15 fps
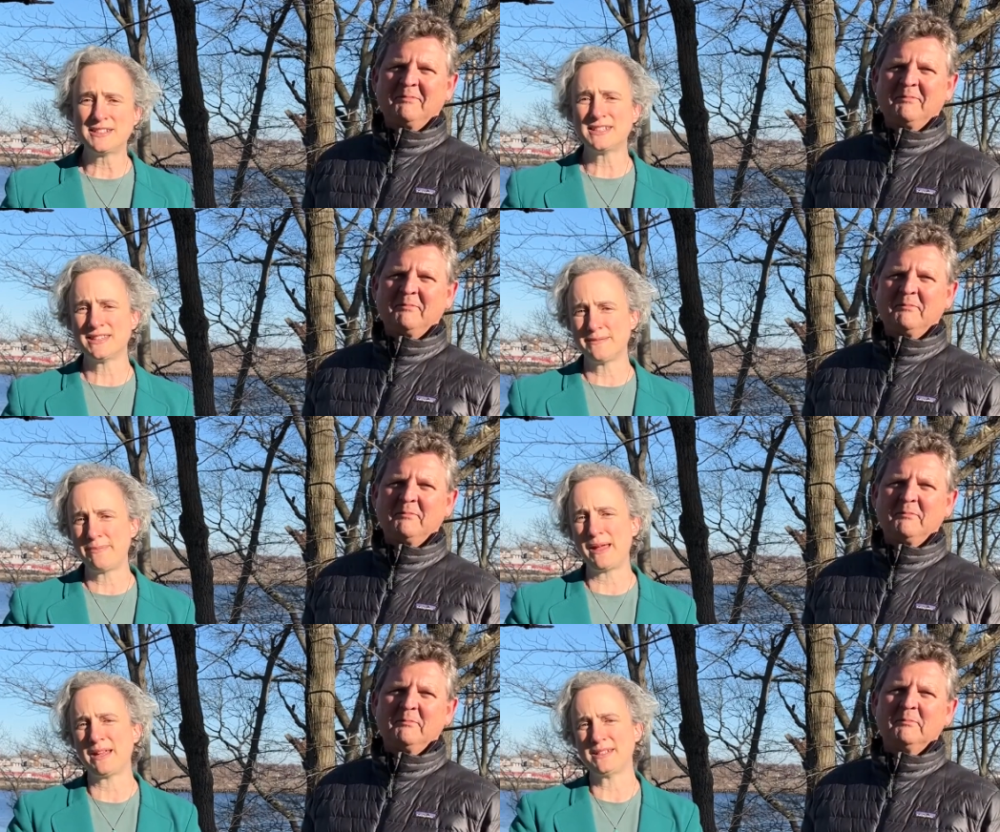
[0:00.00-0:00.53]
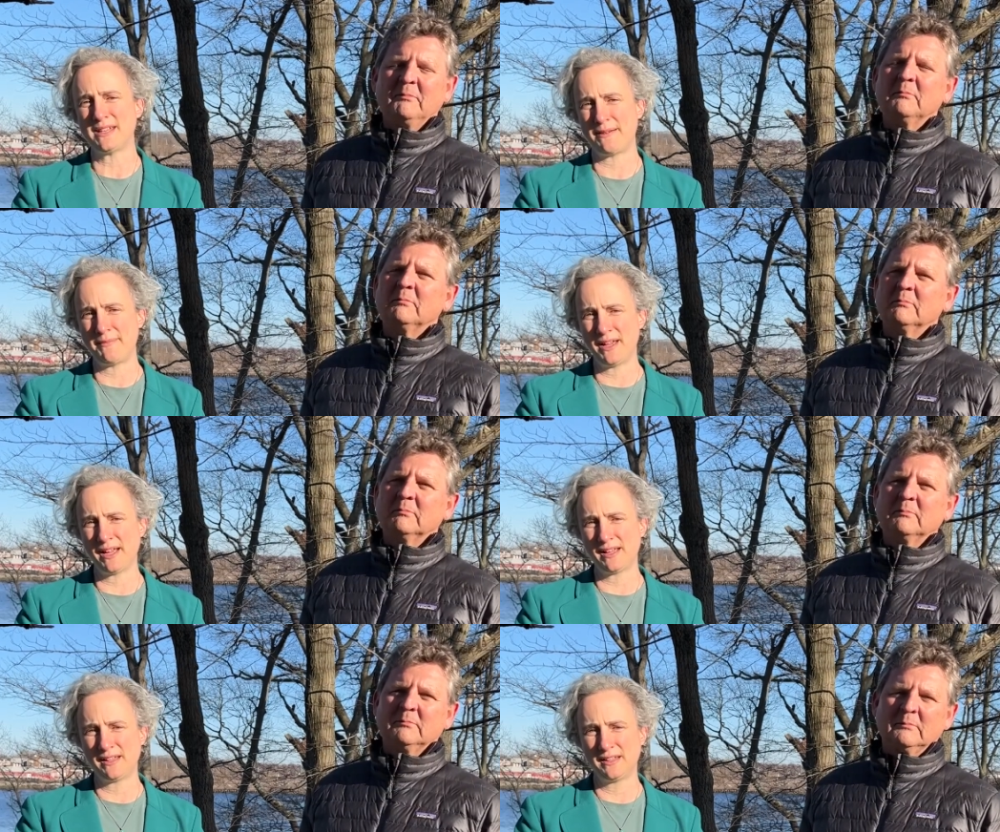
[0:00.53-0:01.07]
Speaker 1: to the
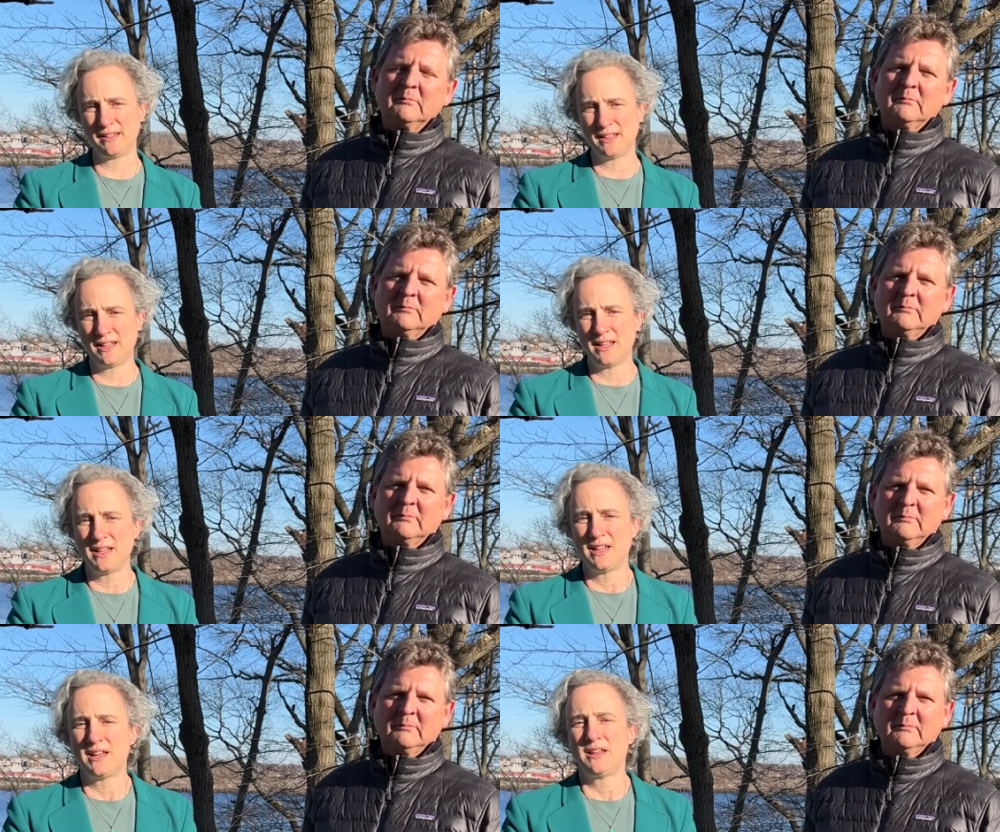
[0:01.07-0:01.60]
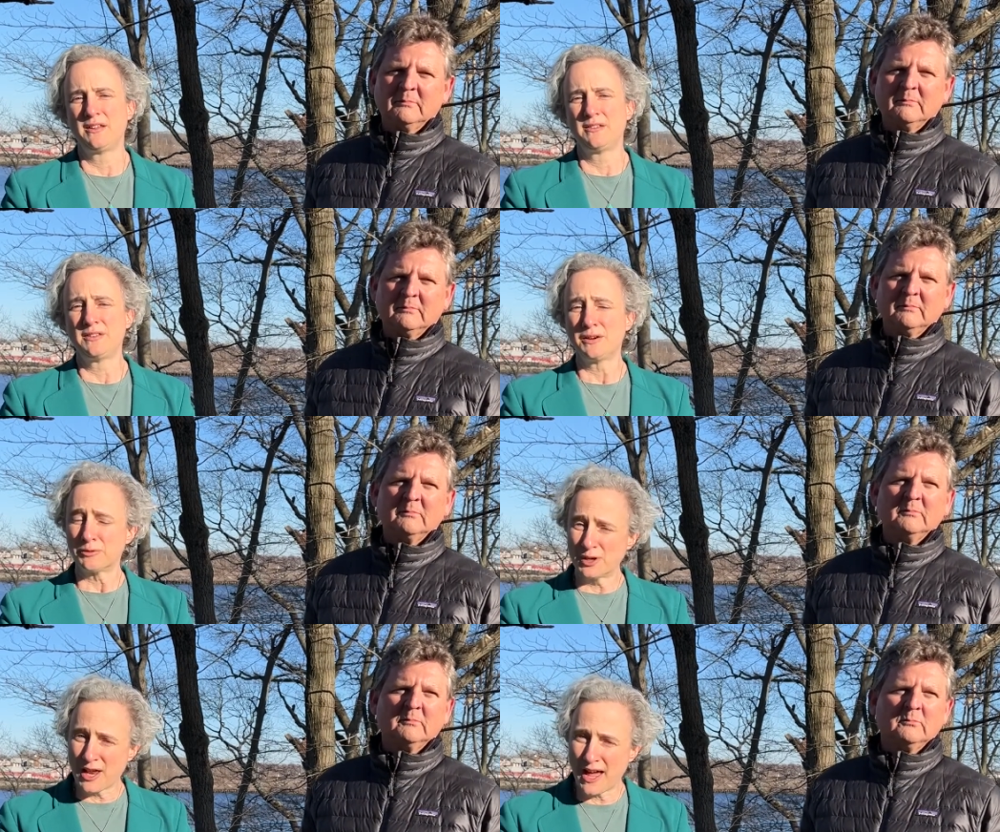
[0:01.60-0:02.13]
pandemic,
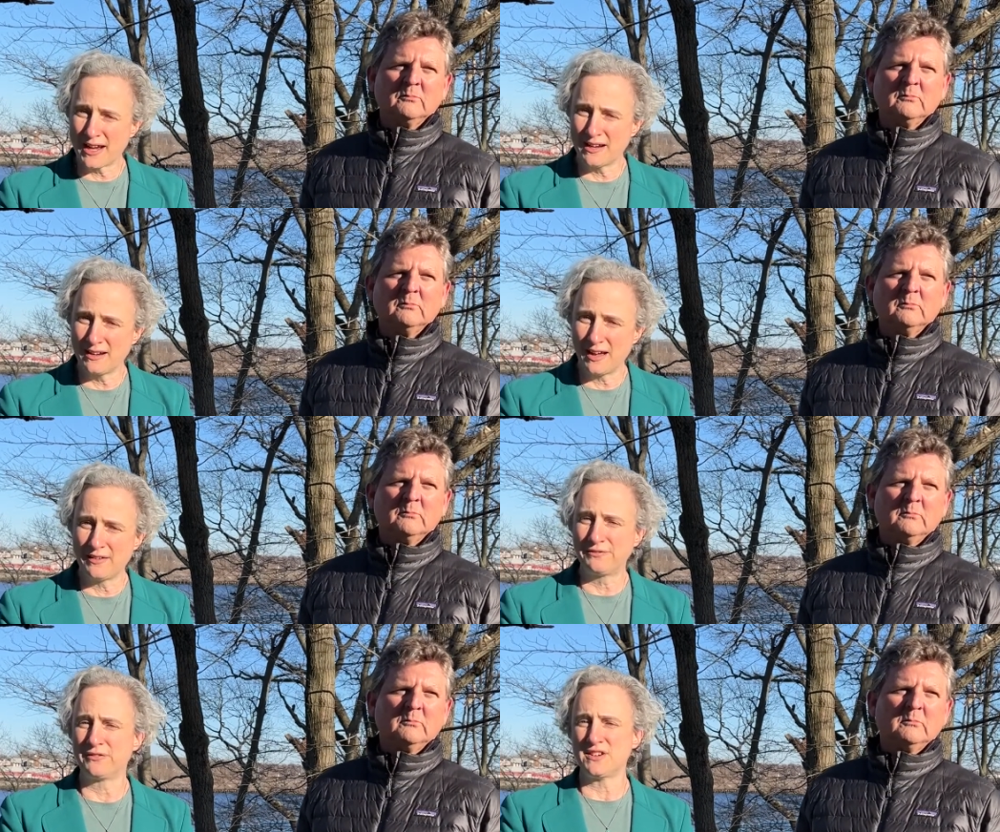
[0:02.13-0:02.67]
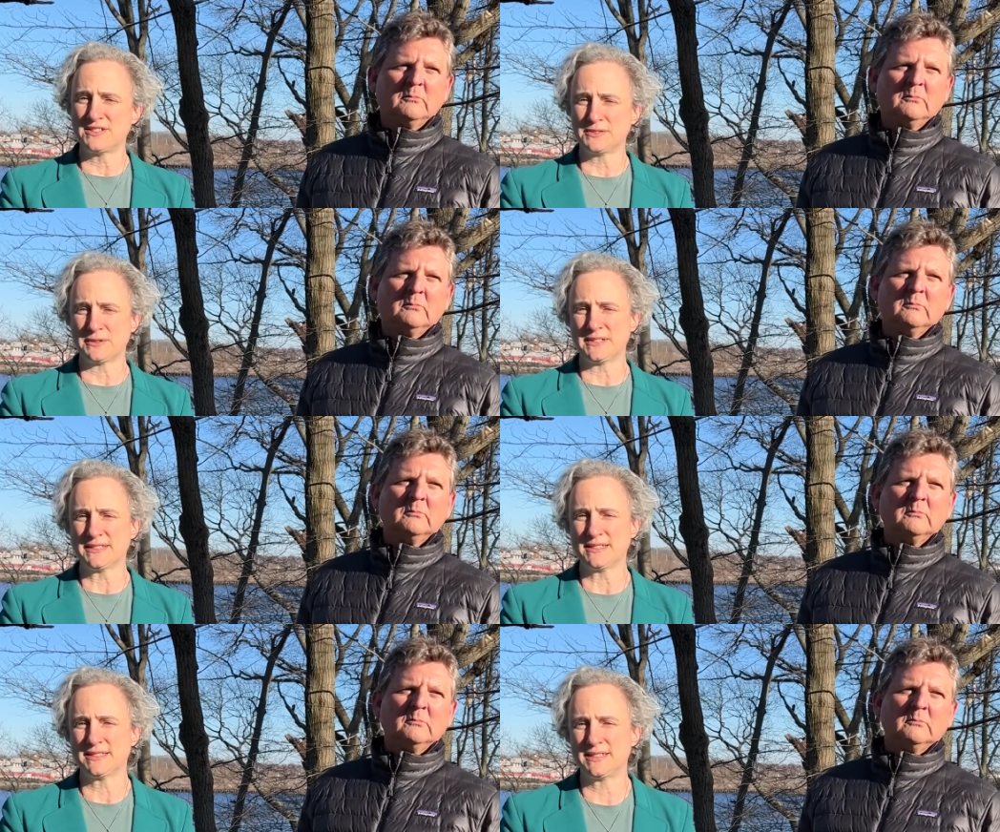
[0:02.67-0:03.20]
there were not enough
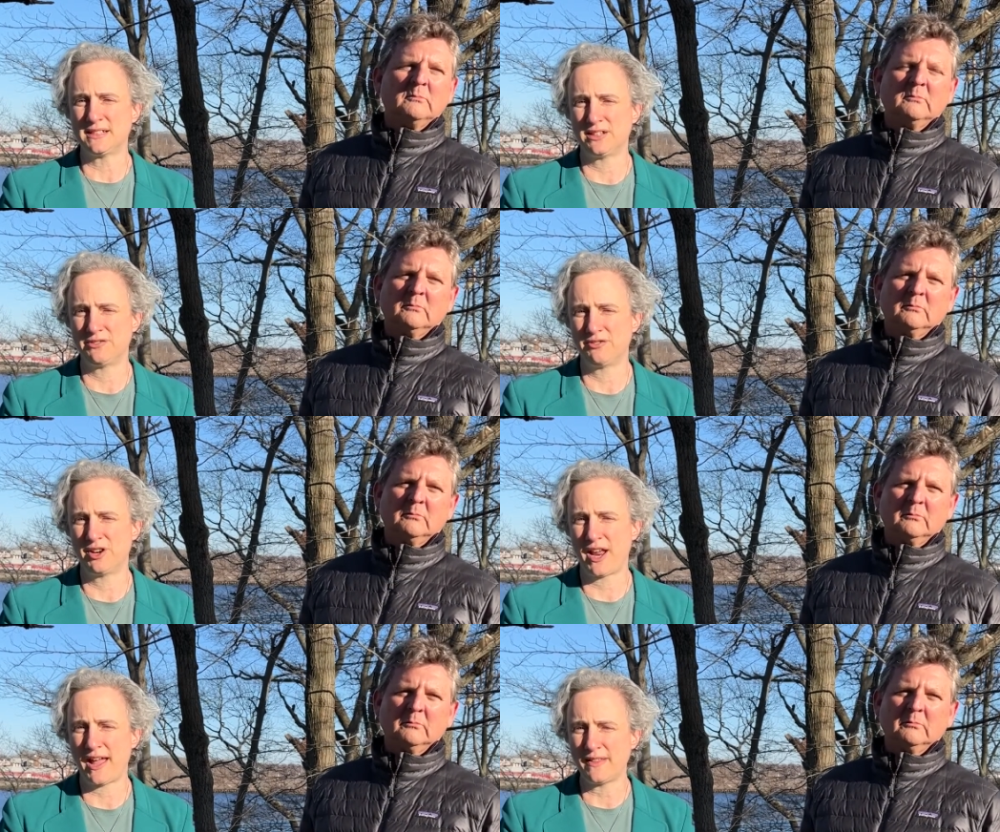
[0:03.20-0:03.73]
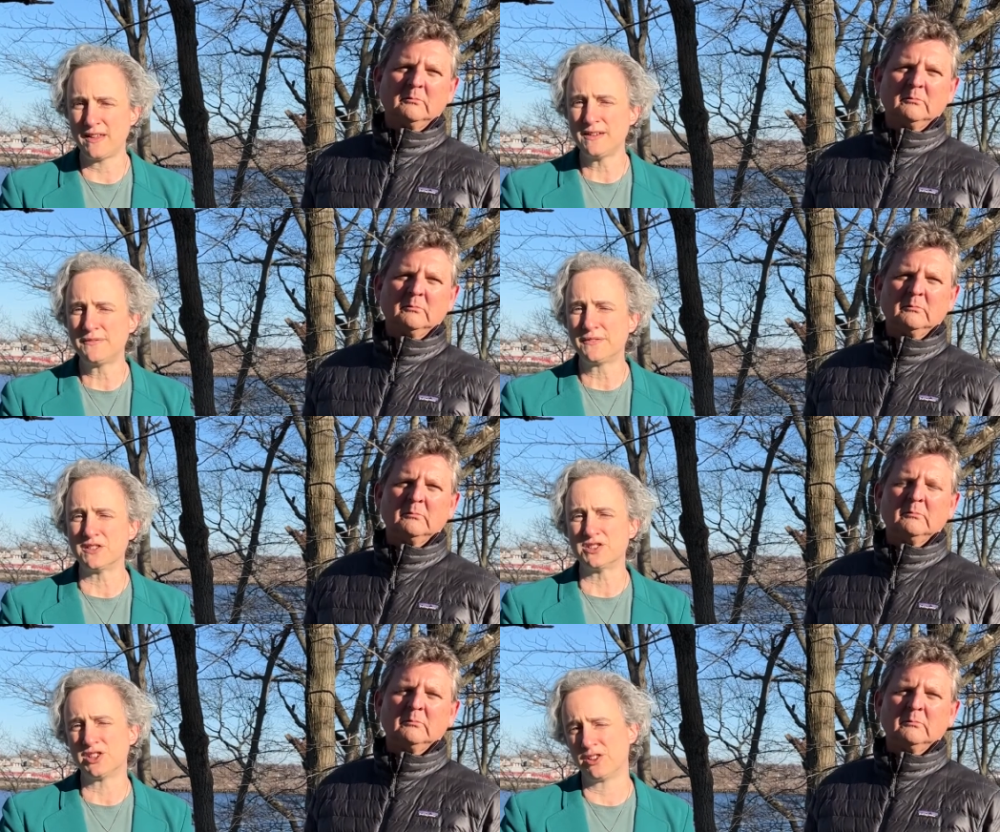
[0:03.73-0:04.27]
resources here in Rhode Island
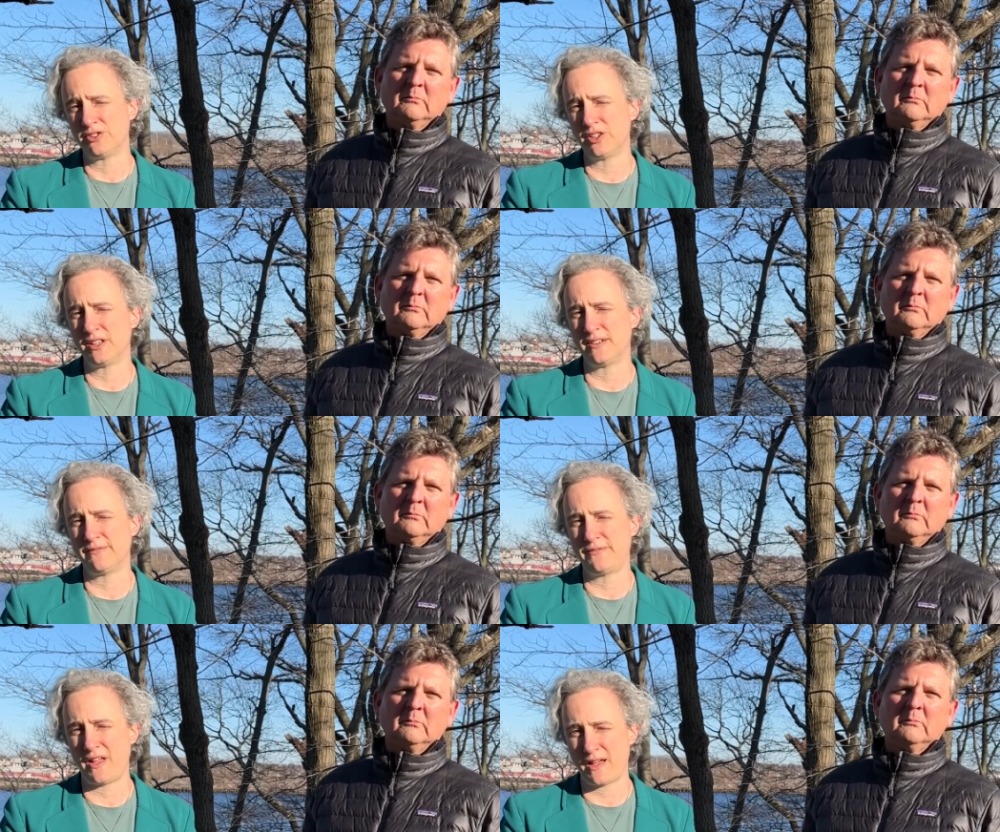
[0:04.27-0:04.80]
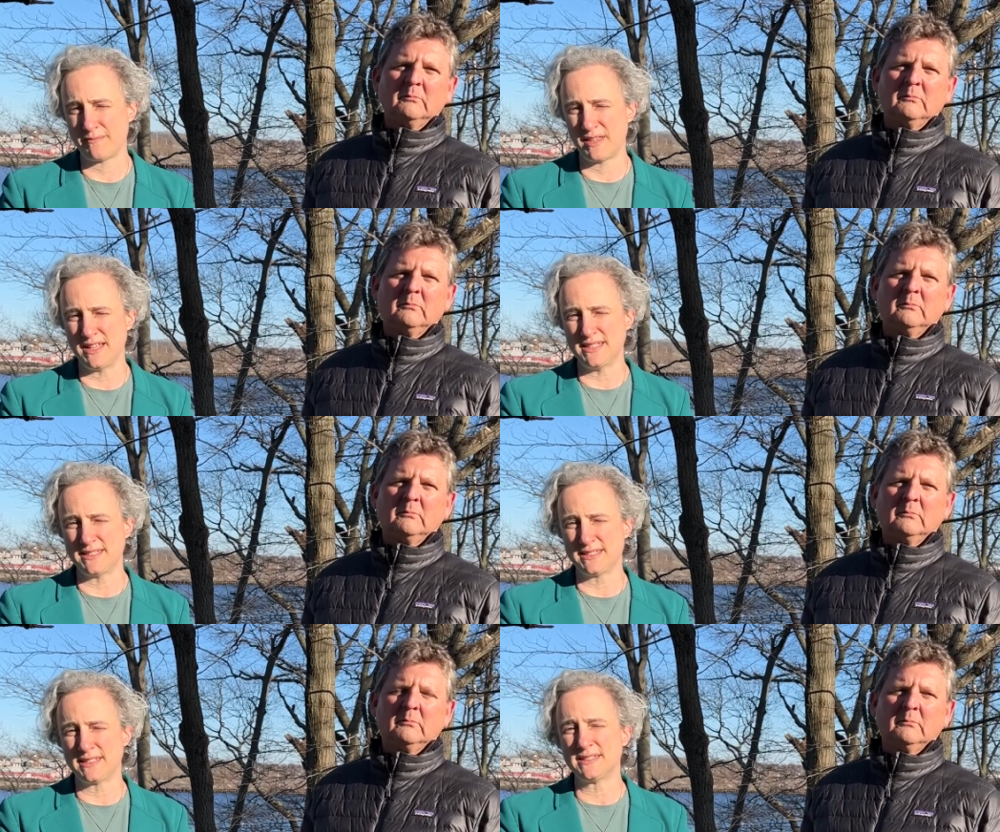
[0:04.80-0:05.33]
for children and
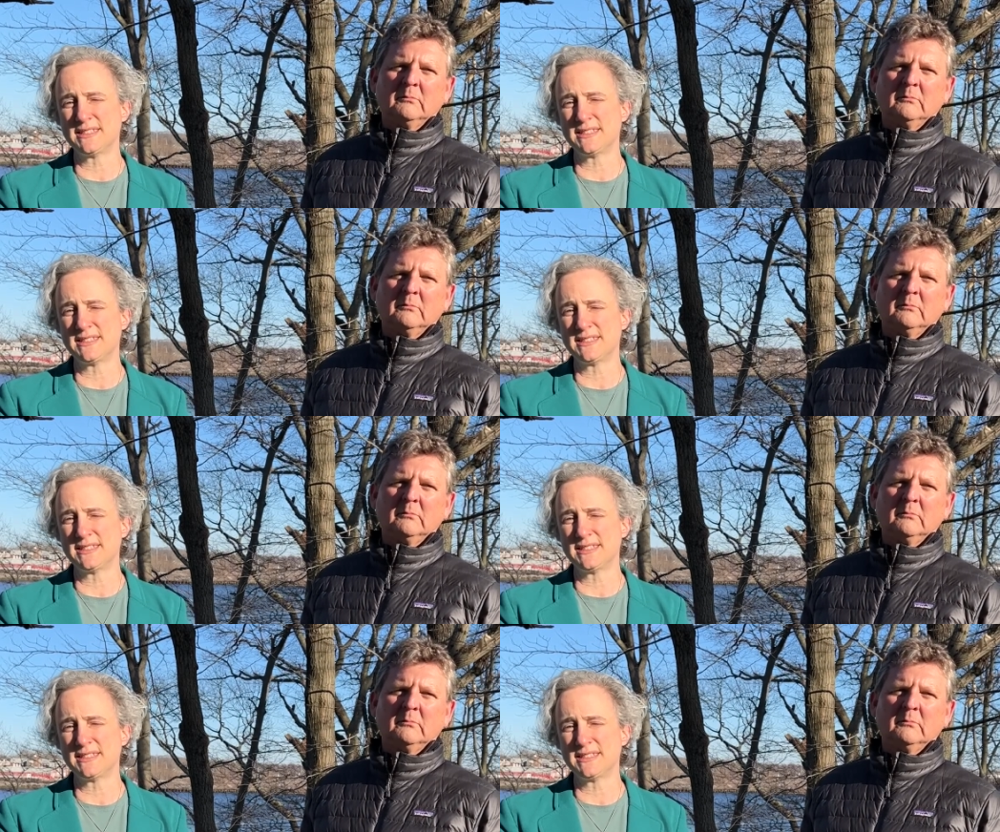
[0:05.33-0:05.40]
families